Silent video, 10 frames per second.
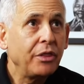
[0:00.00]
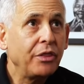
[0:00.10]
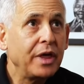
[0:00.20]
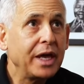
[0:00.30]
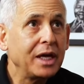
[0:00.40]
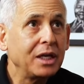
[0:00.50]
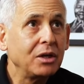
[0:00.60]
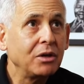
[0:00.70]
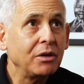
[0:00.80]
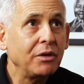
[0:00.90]

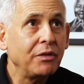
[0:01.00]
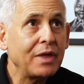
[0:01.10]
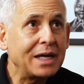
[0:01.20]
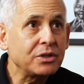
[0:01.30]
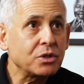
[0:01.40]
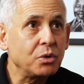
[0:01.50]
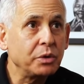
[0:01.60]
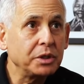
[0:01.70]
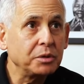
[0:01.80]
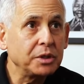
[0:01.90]
then that's
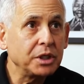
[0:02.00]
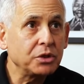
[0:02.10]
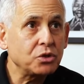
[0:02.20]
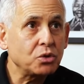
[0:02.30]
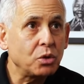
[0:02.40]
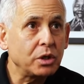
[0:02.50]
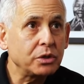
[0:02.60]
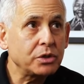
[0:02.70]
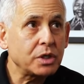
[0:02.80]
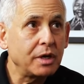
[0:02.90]
going to be a
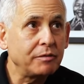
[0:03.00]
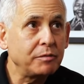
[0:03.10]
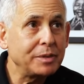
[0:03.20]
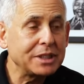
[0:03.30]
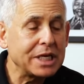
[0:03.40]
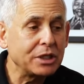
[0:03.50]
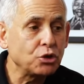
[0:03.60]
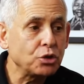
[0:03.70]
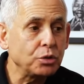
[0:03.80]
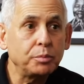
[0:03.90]
source of
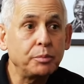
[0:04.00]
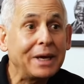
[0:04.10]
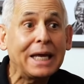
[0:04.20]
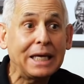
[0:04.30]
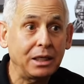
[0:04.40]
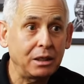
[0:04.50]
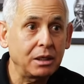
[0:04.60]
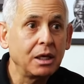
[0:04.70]
potential pain.